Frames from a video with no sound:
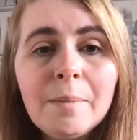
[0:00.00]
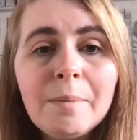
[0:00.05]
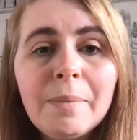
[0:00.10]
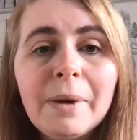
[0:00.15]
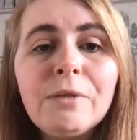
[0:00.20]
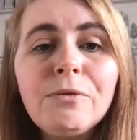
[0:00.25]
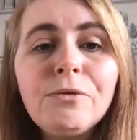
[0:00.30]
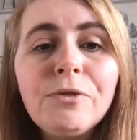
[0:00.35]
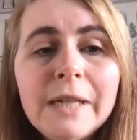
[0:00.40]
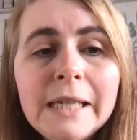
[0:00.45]

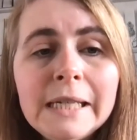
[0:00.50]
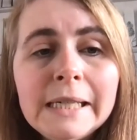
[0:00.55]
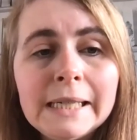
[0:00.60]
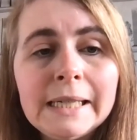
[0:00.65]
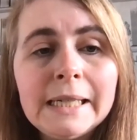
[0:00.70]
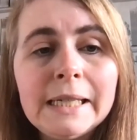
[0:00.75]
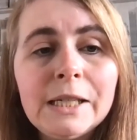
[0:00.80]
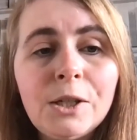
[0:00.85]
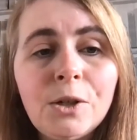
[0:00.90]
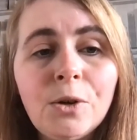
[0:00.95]
By
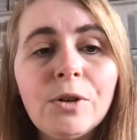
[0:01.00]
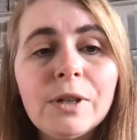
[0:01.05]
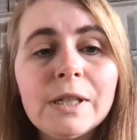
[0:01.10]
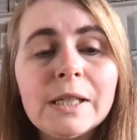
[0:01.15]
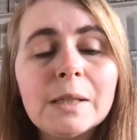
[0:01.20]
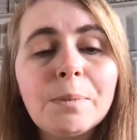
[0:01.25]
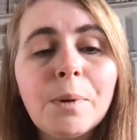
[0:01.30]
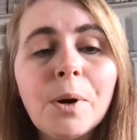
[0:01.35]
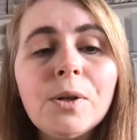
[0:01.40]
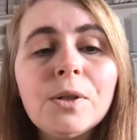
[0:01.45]
reading, you're
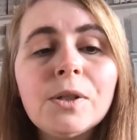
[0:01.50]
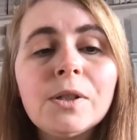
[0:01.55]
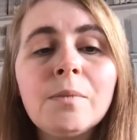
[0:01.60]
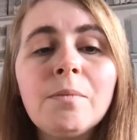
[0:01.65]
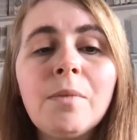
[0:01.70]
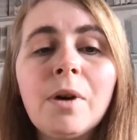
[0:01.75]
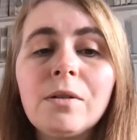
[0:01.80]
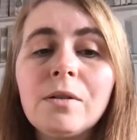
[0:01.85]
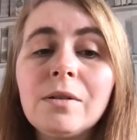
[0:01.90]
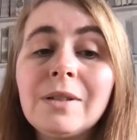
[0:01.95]
exposed to
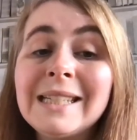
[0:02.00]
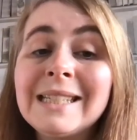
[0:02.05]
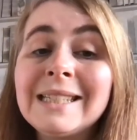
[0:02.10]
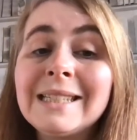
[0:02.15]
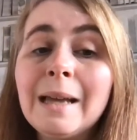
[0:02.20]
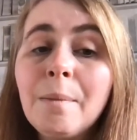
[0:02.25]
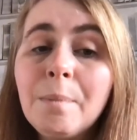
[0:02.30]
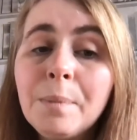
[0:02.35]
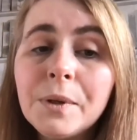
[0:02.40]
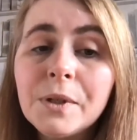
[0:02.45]
modeled
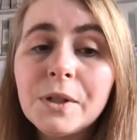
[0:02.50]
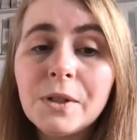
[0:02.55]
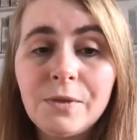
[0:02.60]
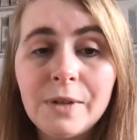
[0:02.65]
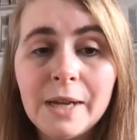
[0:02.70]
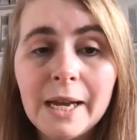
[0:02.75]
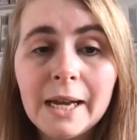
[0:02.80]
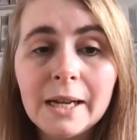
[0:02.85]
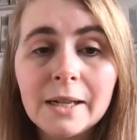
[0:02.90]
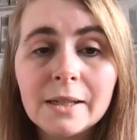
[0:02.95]
examples of
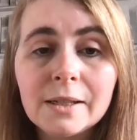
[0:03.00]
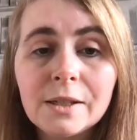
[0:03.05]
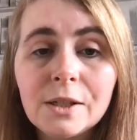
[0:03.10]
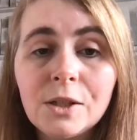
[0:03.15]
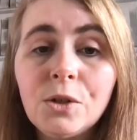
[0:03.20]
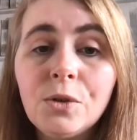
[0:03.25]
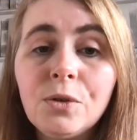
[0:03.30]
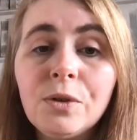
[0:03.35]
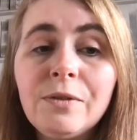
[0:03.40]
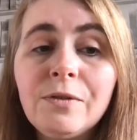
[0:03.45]
text,
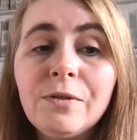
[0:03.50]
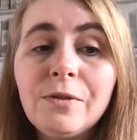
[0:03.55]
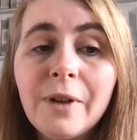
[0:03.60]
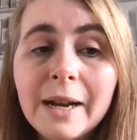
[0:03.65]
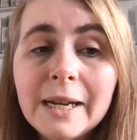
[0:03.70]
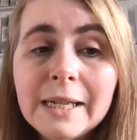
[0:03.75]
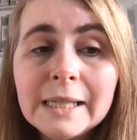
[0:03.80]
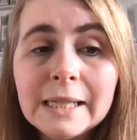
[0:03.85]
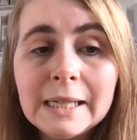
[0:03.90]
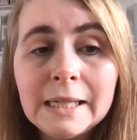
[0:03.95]
you're
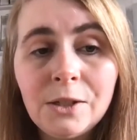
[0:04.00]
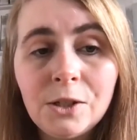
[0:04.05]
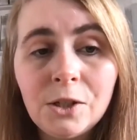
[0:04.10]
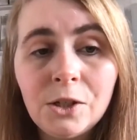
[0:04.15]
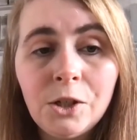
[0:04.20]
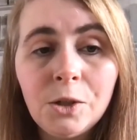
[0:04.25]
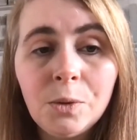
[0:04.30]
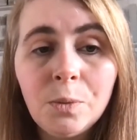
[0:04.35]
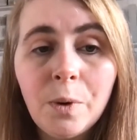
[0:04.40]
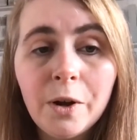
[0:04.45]
invited into
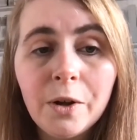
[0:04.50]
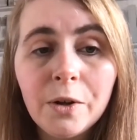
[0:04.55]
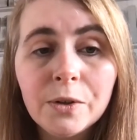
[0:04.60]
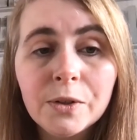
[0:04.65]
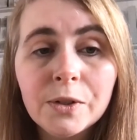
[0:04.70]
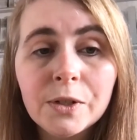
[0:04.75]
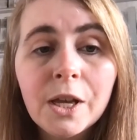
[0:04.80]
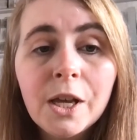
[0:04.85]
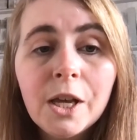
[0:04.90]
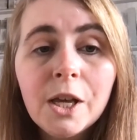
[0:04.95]
new
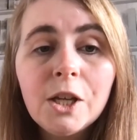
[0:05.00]
worlds,